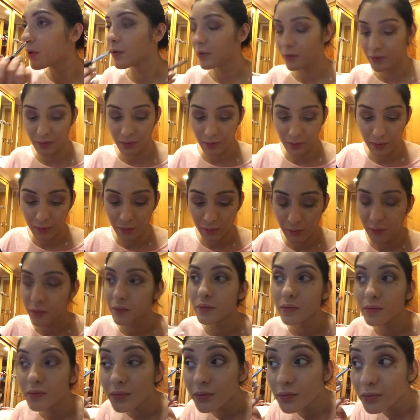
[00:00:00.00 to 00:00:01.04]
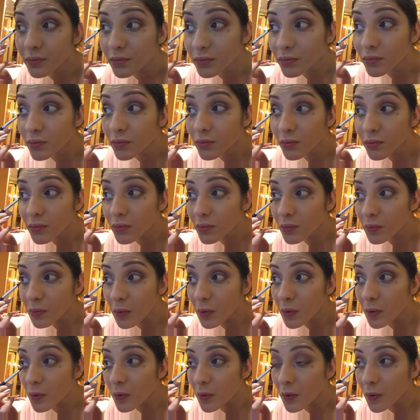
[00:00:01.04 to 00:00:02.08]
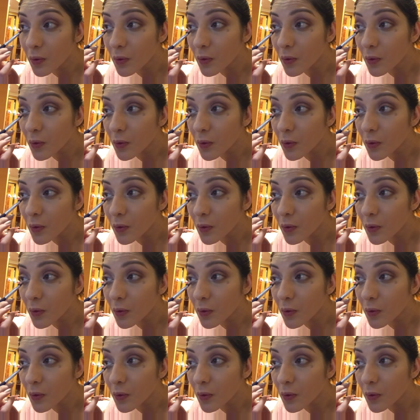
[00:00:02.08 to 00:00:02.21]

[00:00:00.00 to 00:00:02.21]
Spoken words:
onto my lower lash line.